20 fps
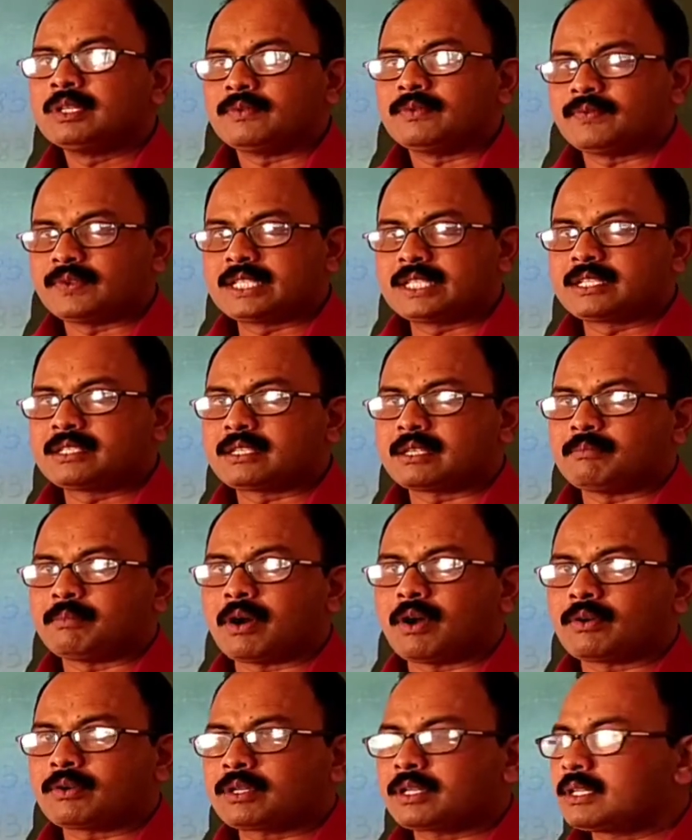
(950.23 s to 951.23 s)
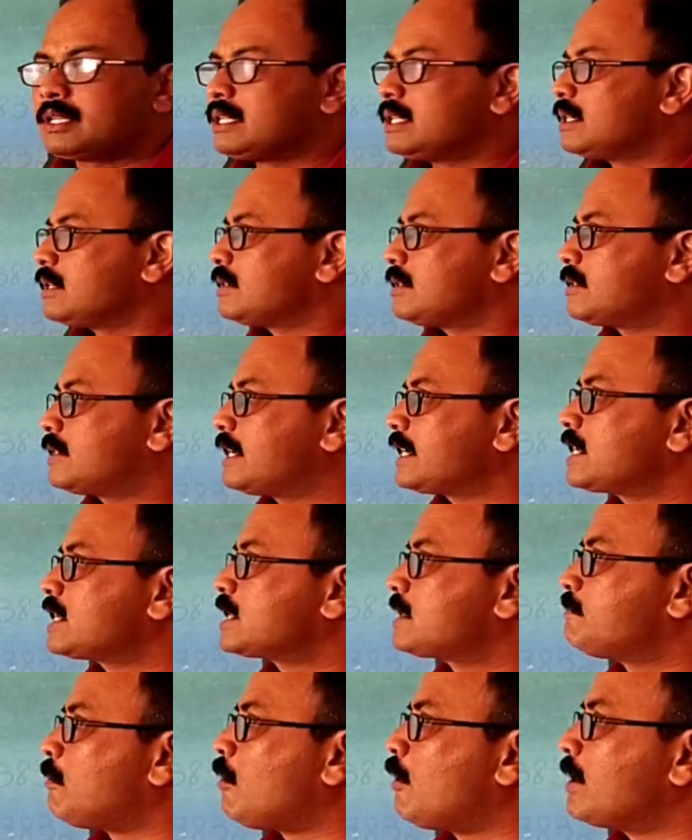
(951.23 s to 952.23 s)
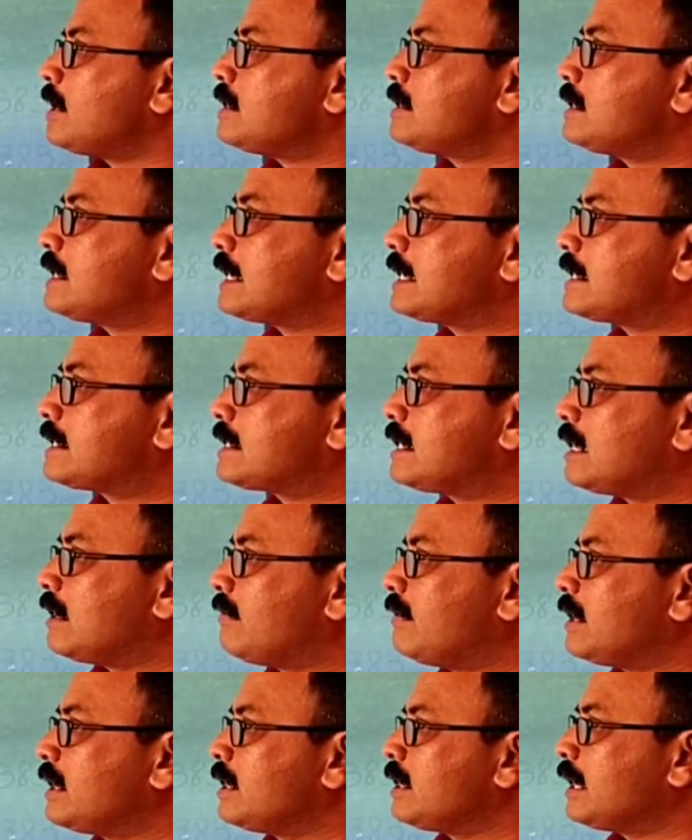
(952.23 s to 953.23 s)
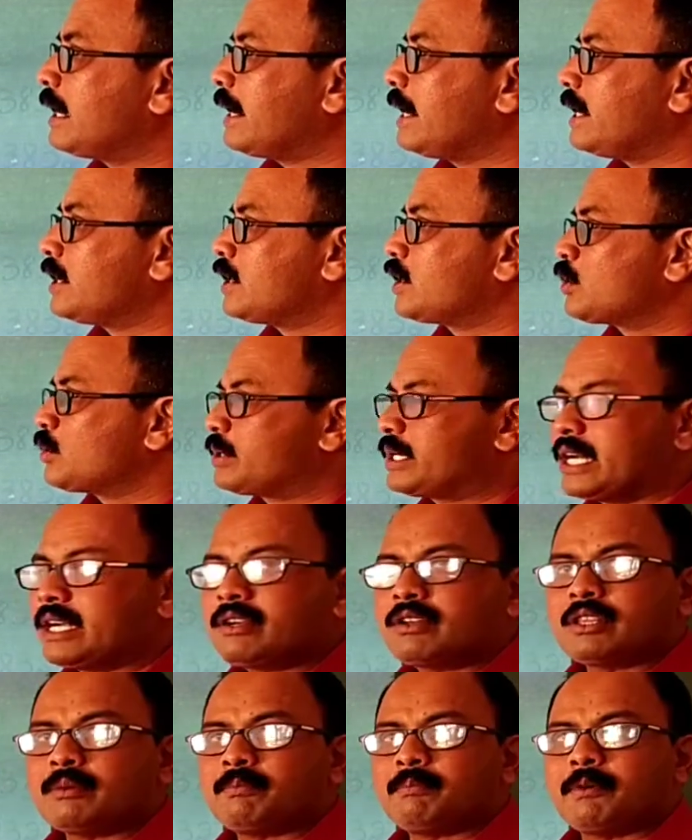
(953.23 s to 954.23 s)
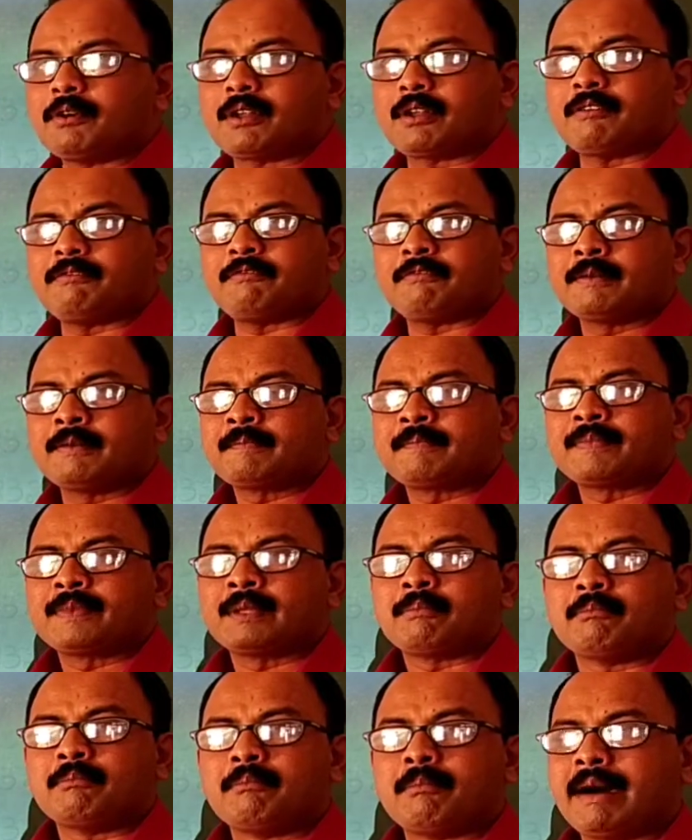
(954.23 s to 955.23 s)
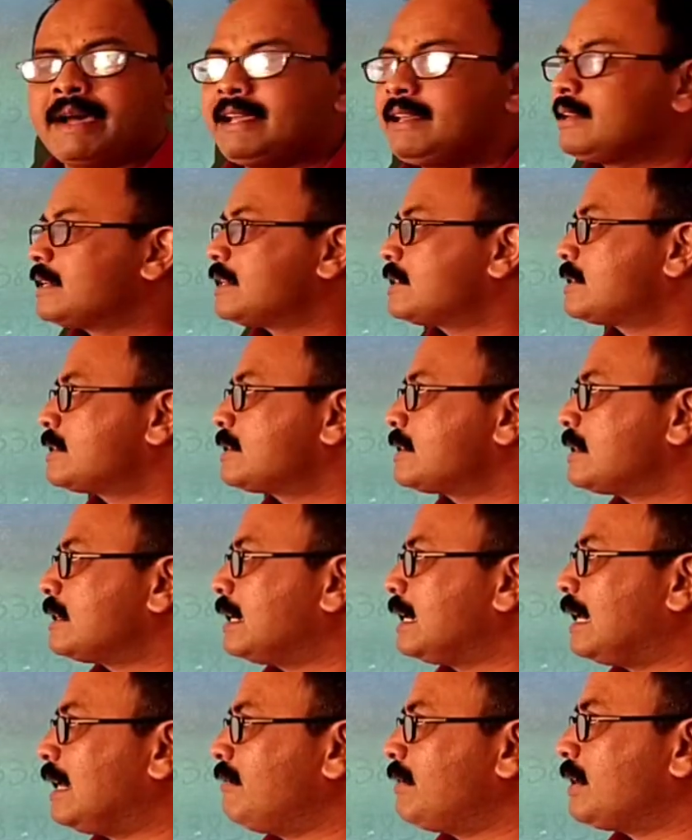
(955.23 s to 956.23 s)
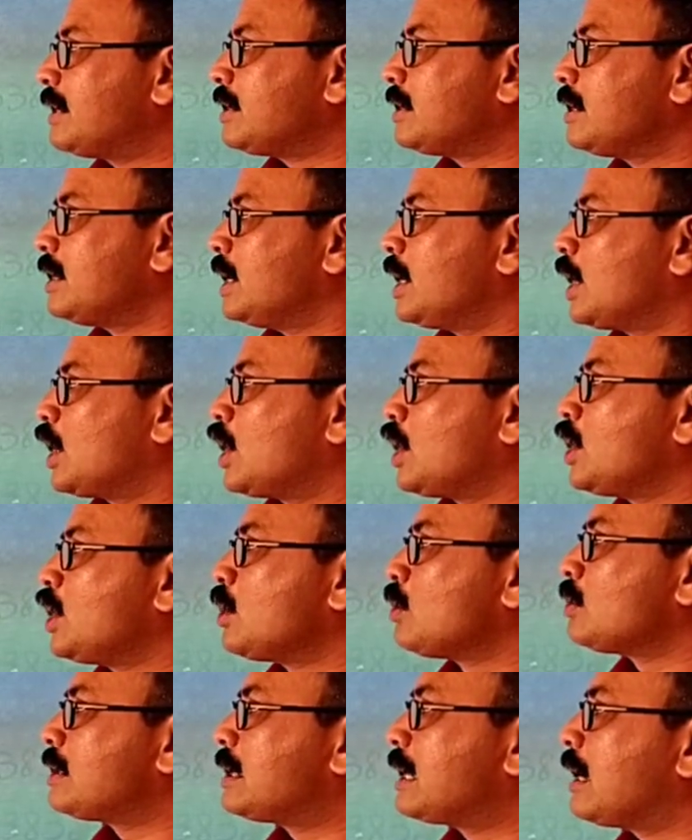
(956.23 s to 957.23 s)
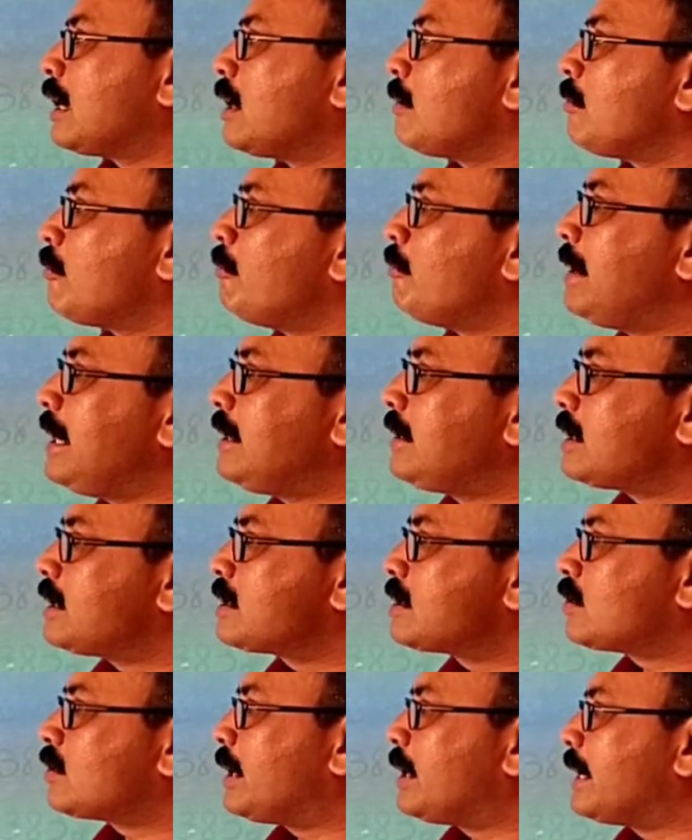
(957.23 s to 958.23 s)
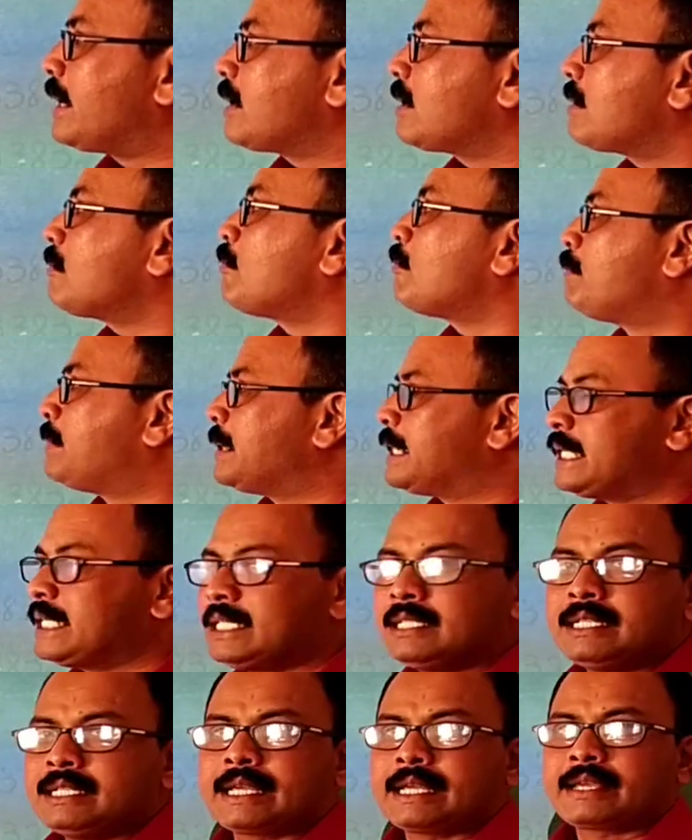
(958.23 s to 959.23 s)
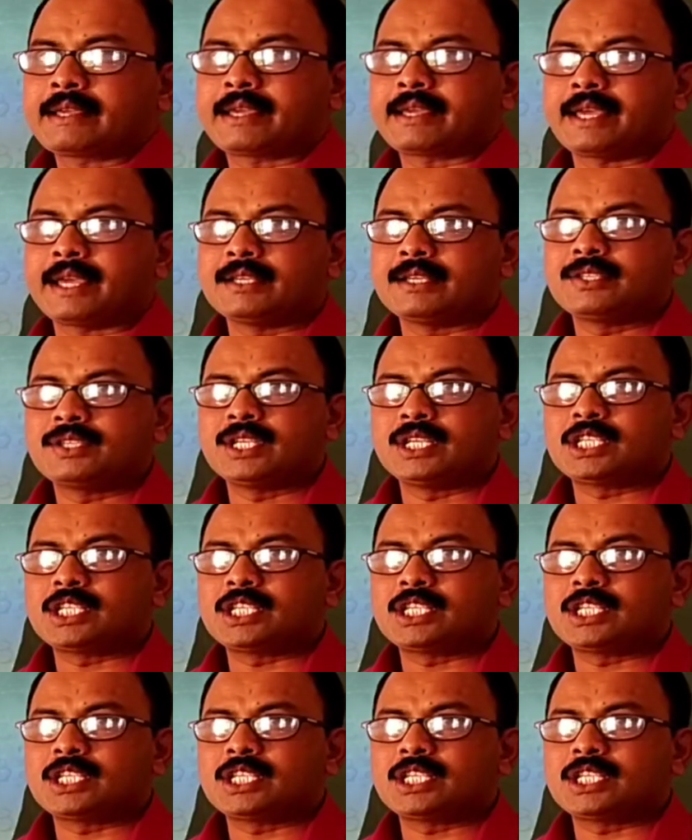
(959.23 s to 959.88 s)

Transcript: which is about 6.67 into 10 to the power of minus 11 Newton meter square per kg